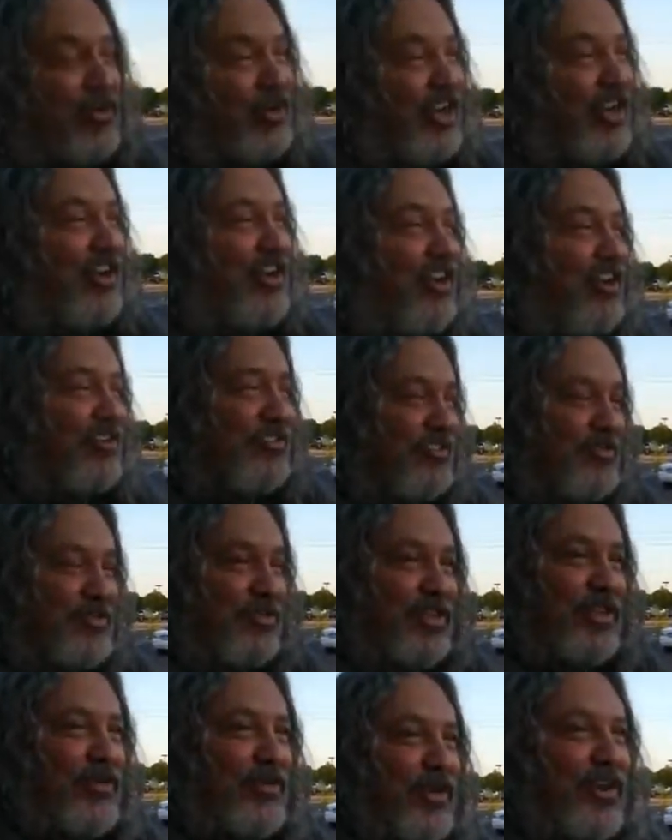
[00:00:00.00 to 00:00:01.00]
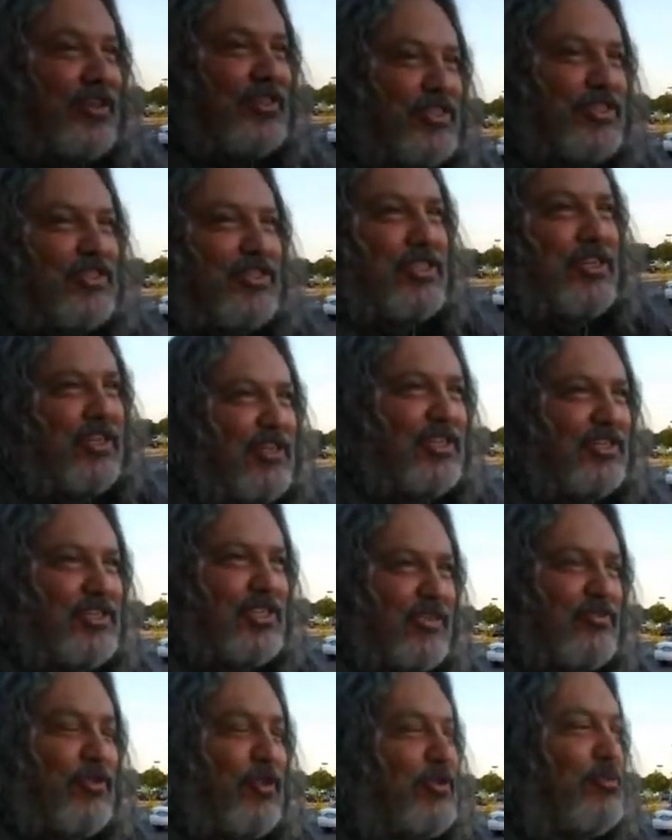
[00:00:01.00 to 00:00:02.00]
great gal. Really great gal.
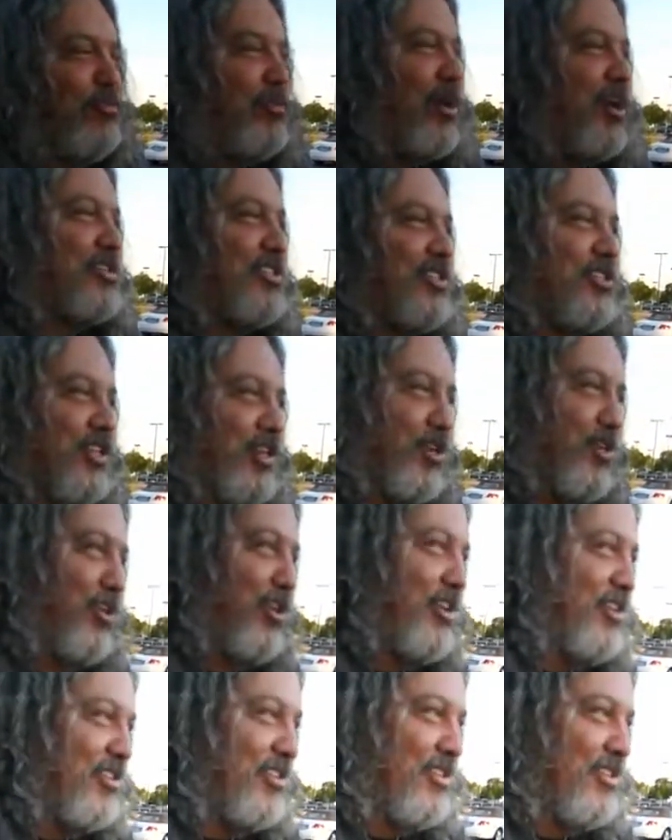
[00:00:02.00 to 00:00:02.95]
She's from the Boston area.